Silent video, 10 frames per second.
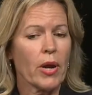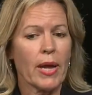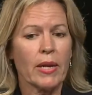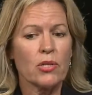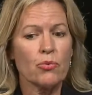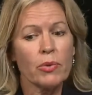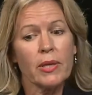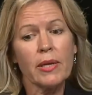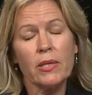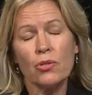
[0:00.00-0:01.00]
And it's
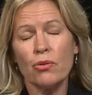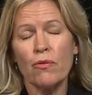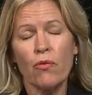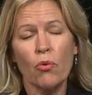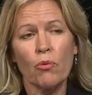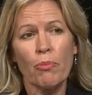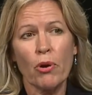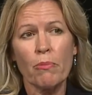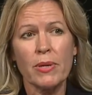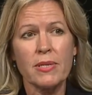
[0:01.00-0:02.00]
really twofold
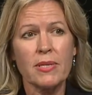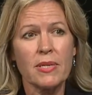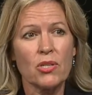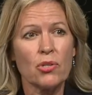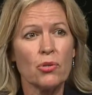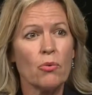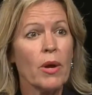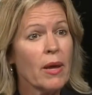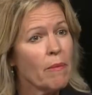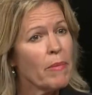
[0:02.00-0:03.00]
purpose, is to
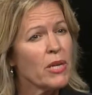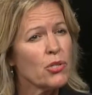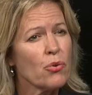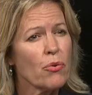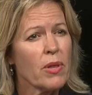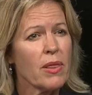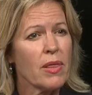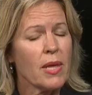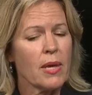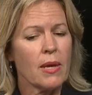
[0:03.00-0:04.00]
make sure that
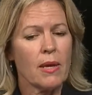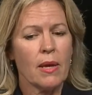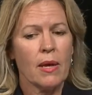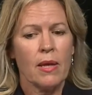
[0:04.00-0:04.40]
the